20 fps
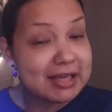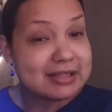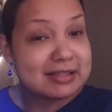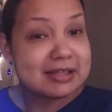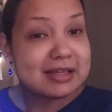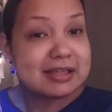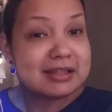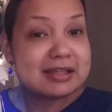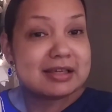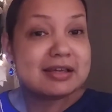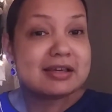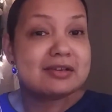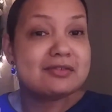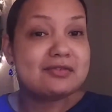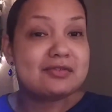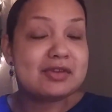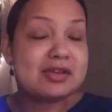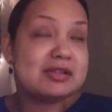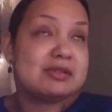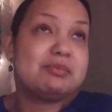And I think
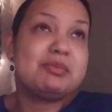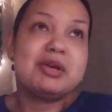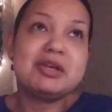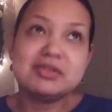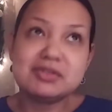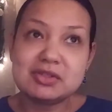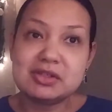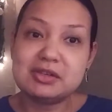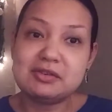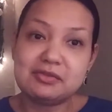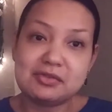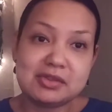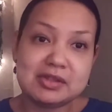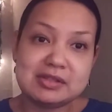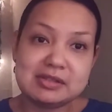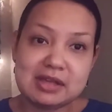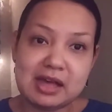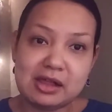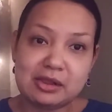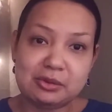especially for
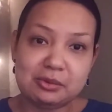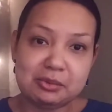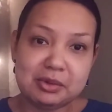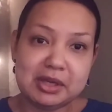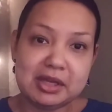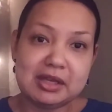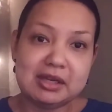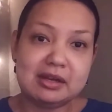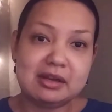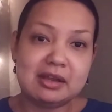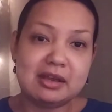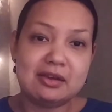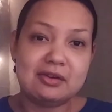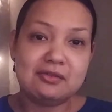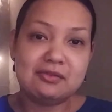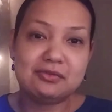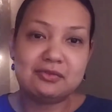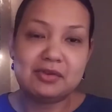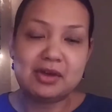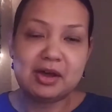this Halloween,
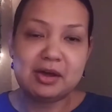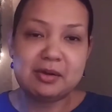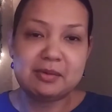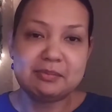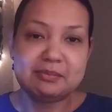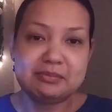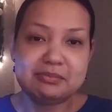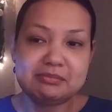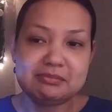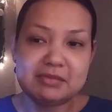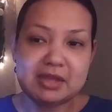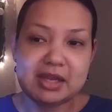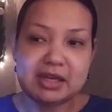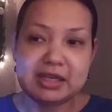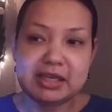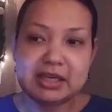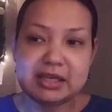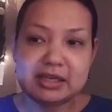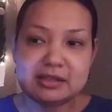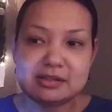if
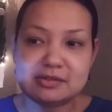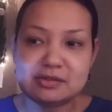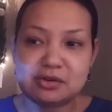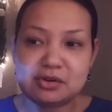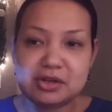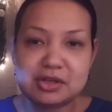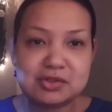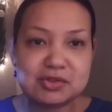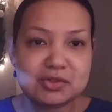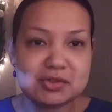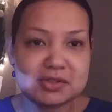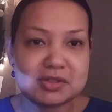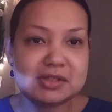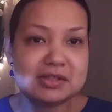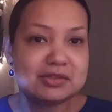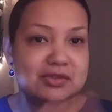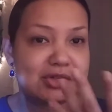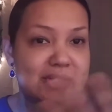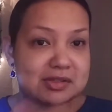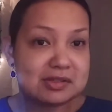any kids are interested
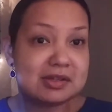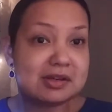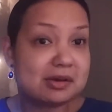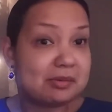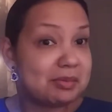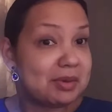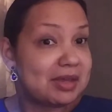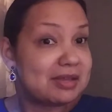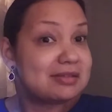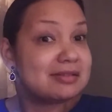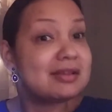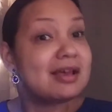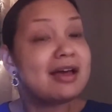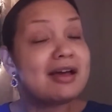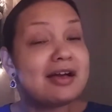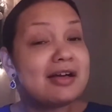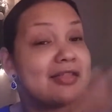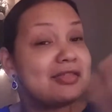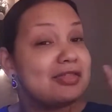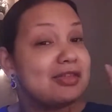in dressing up as
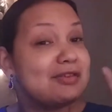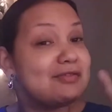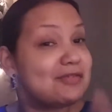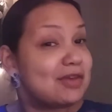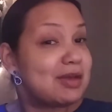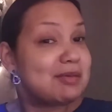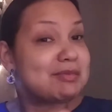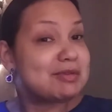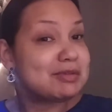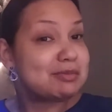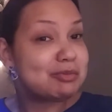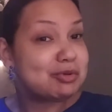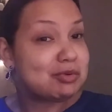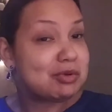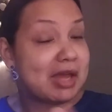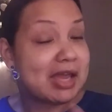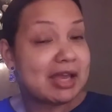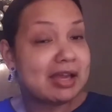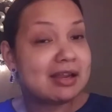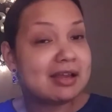the famous Moon
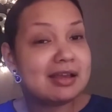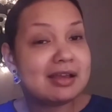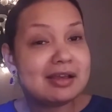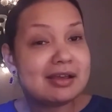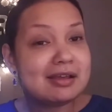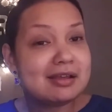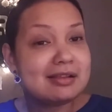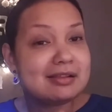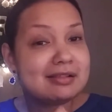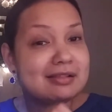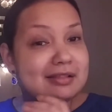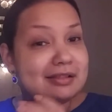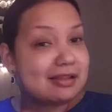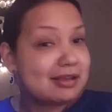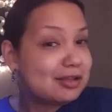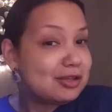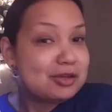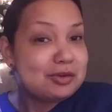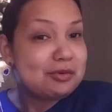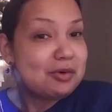Knight,
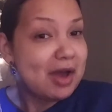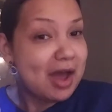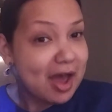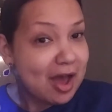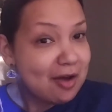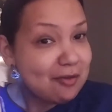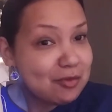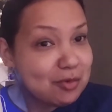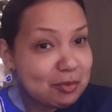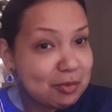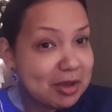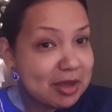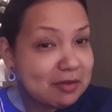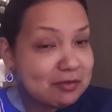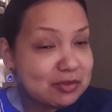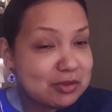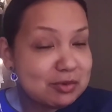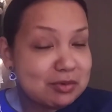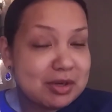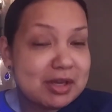then you have a way
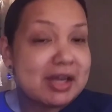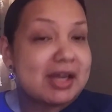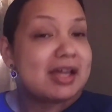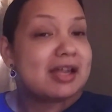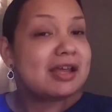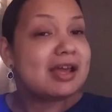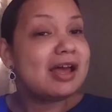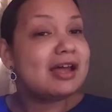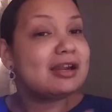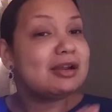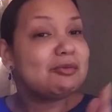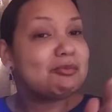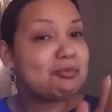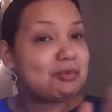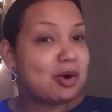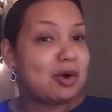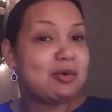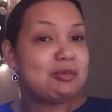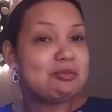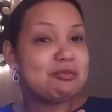of doing it and it
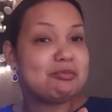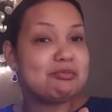won't